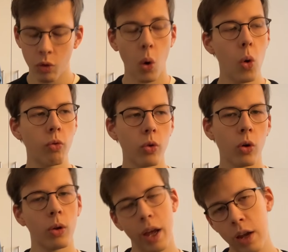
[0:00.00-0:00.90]

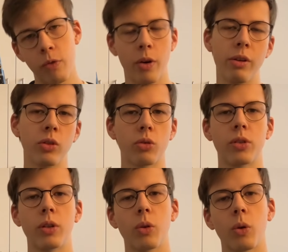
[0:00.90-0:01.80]
Overall, a very
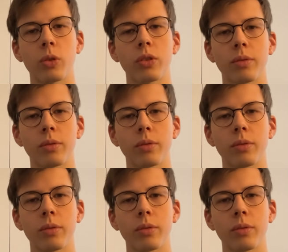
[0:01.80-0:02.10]
interesting course.